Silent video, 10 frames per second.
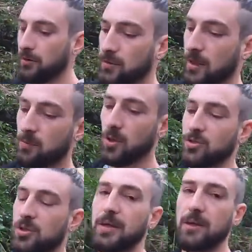do their
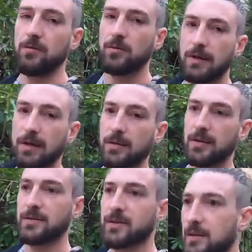worshipping all around
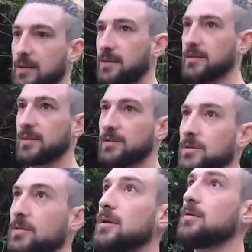these these
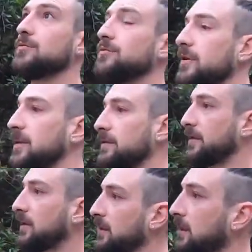ancient old trees